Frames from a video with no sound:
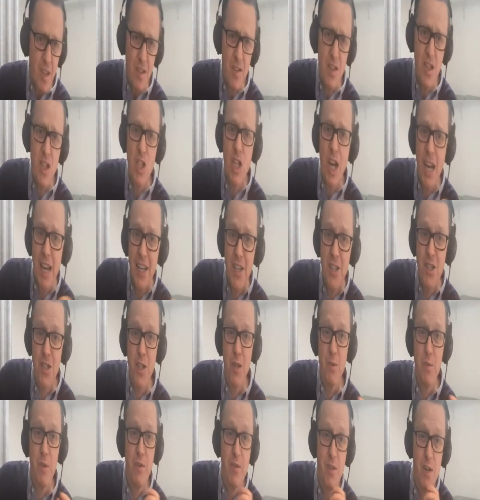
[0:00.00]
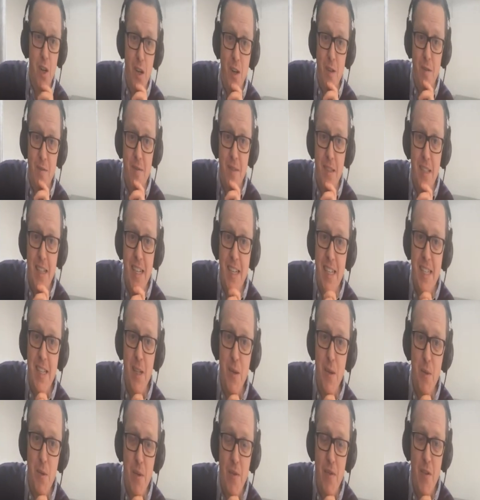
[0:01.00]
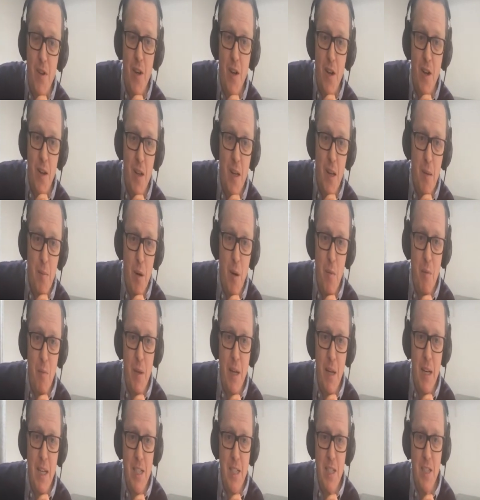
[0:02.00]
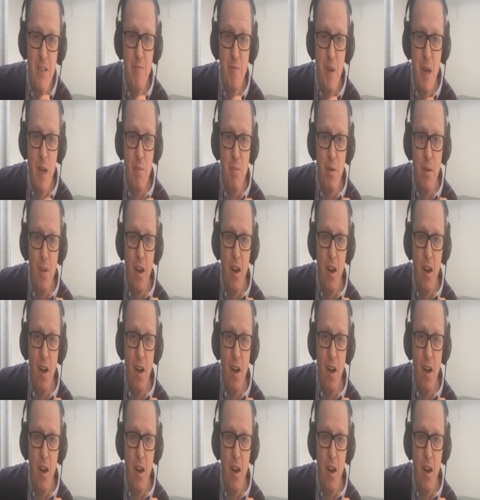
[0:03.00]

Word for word: the challenge that we've got is that we've got a population of people